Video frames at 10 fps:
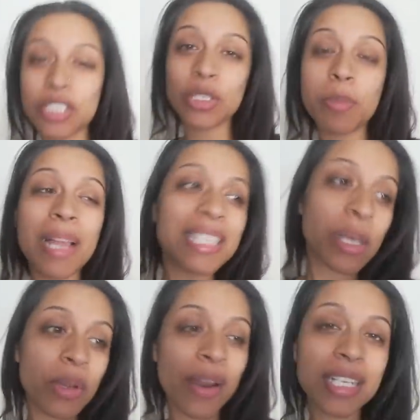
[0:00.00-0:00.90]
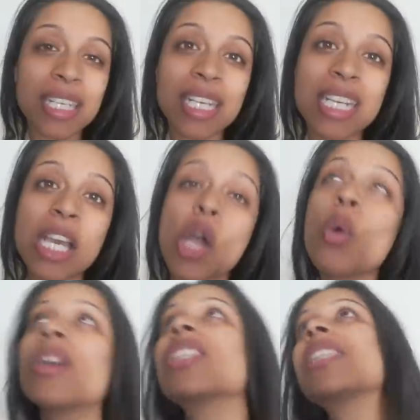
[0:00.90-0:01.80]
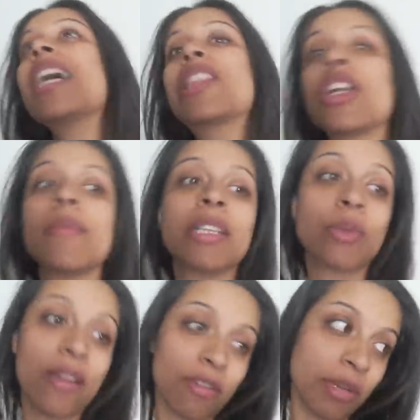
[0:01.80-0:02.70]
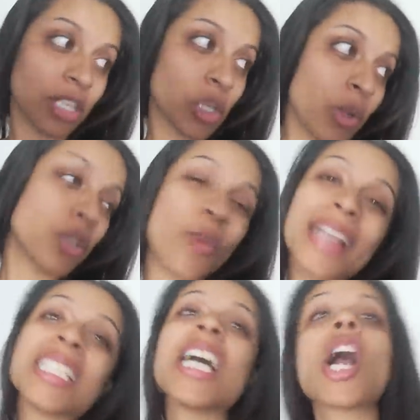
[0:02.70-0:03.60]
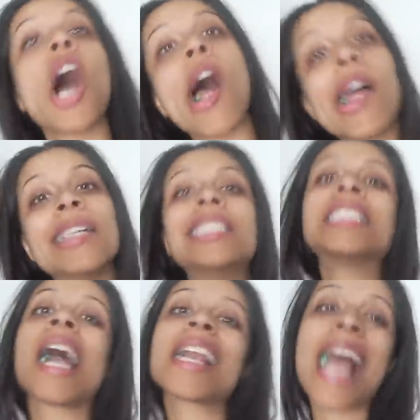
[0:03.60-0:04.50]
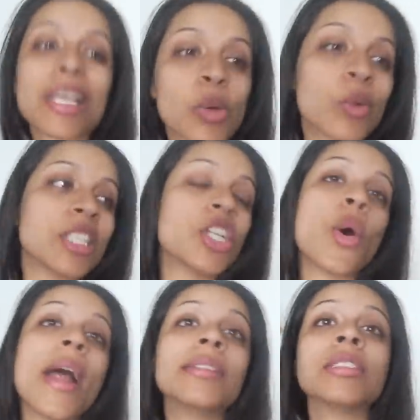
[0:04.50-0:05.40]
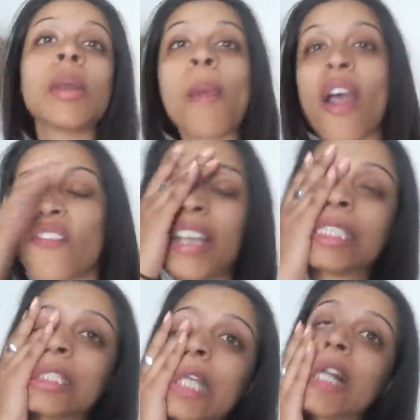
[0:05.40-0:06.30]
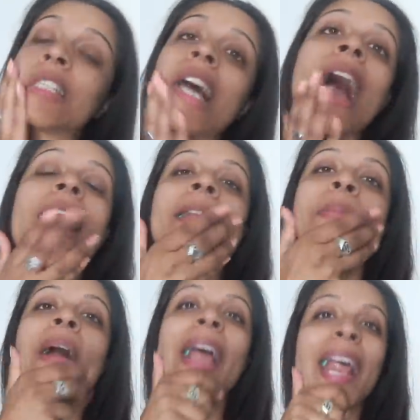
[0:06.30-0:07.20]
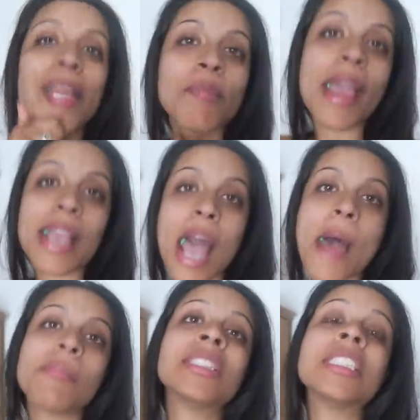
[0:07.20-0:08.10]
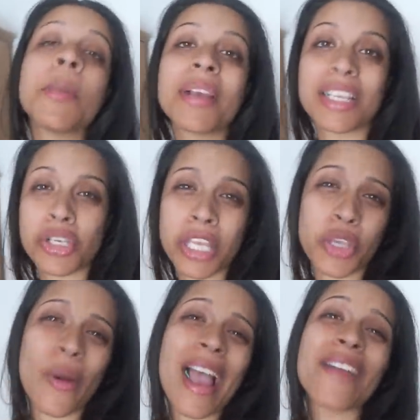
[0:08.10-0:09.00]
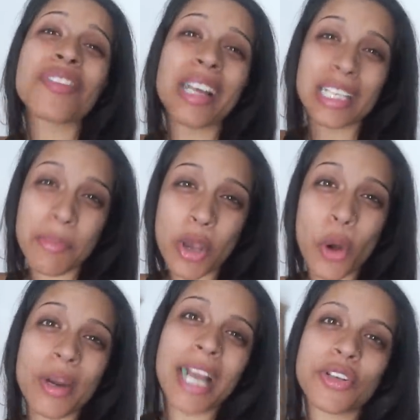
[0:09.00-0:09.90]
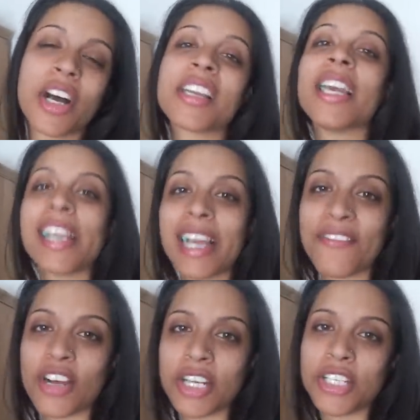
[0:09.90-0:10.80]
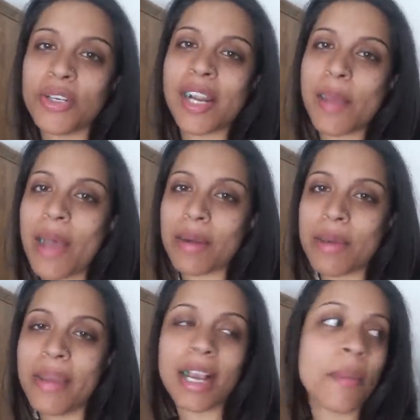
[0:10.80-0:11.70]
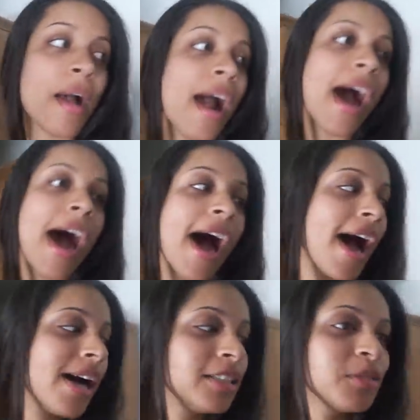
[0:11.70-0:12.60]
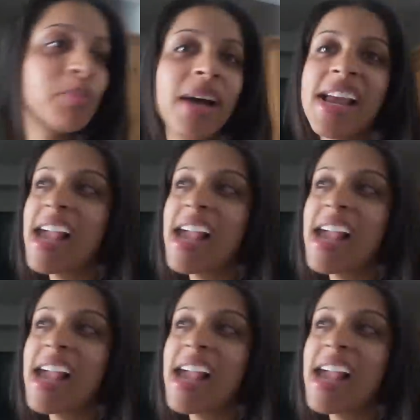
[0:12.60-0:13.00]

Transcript: to the place that we rented, which is like 30 minutes away from here. So we're renting a car that's what we's doing. My face is all tired. I didn't put on any makeup because I was like, yo, F this, I'm be all natural. Kidding, I forgot to do it and I packed my makeup. Um, but